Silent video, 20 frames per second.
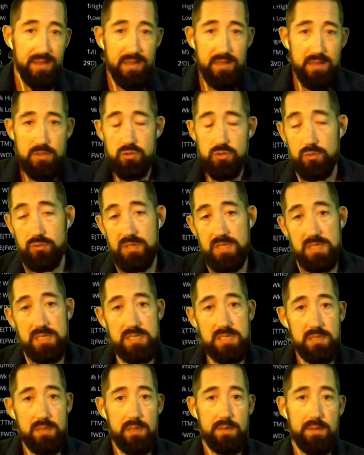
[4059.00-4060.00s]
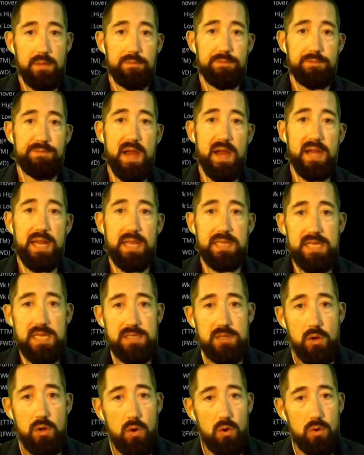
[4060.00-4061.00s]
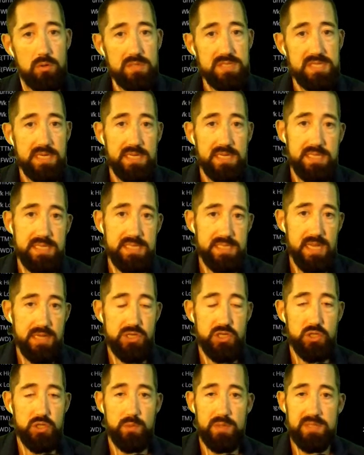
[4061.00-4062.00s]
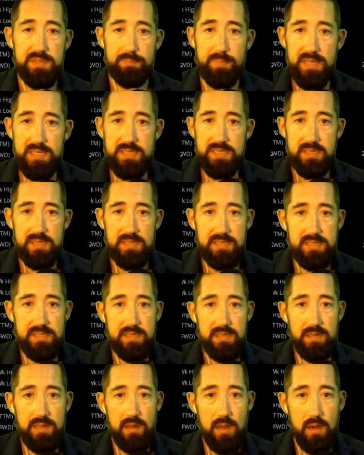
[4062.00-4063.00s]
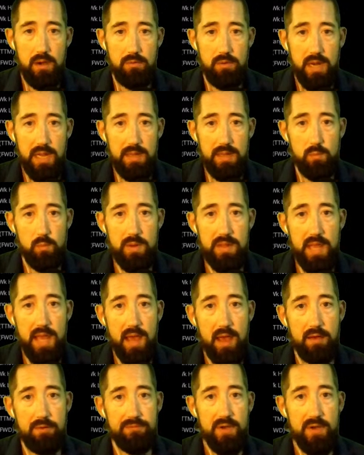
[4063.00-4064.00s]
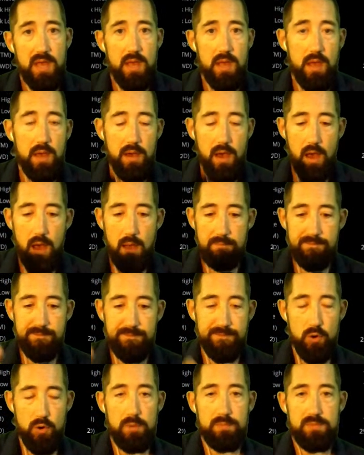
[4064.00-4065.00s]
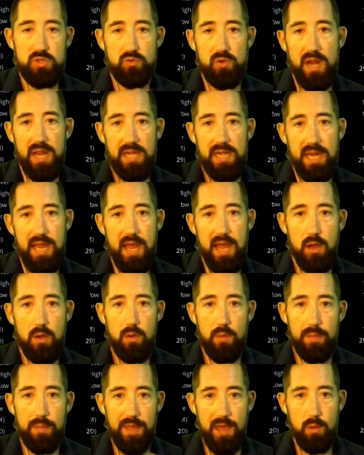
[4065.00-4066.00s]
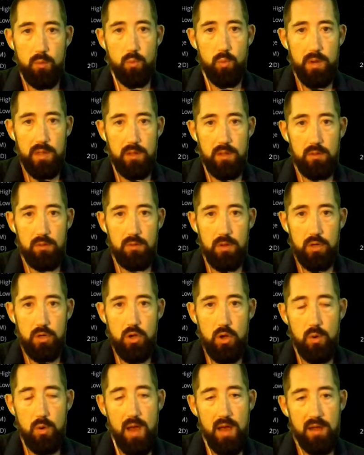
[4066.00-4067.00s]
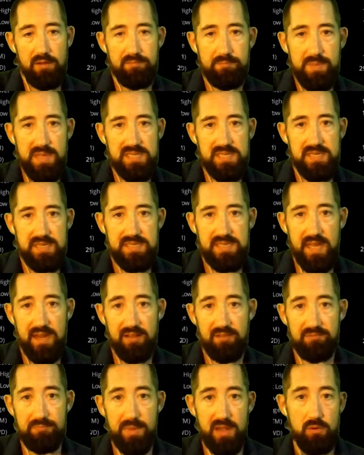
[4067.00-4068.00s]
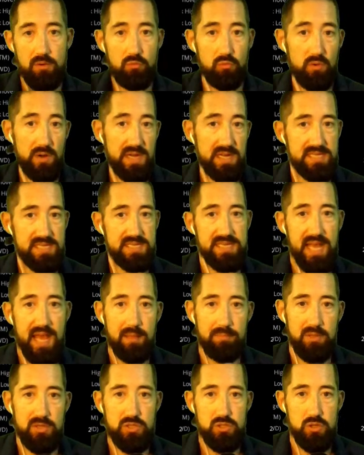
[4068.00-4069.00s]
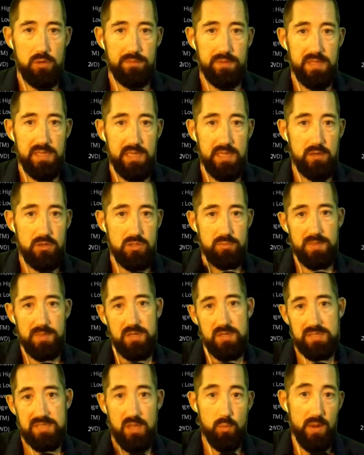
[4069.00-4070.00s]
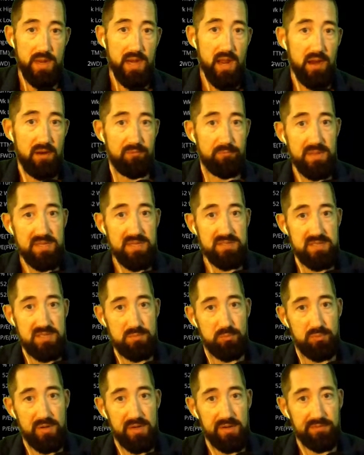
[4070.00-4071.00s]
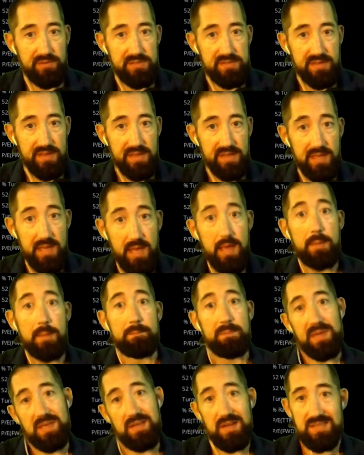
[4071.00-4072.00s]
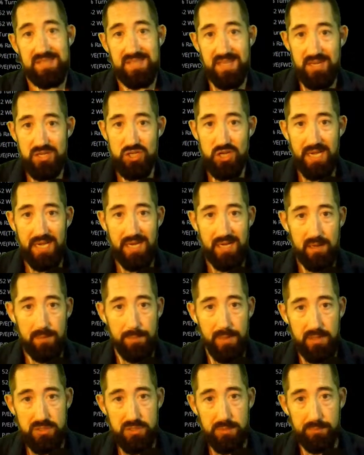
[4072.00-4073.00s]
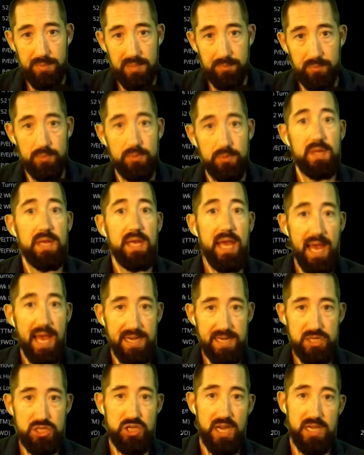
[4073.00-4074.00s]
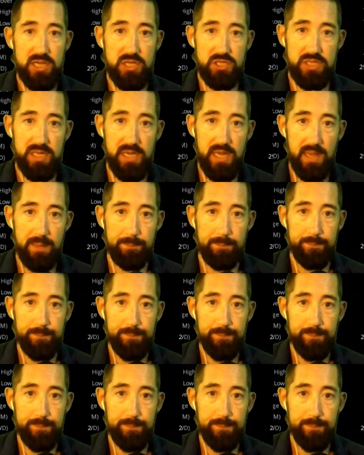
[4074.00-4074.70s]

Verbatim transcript: Truth is, finance as a whole is an incestuous business. All right. We have um, firms right now that will go out of business that have been reestablished over the years because they went out of business previously because they cheated a bunch of people had to change the name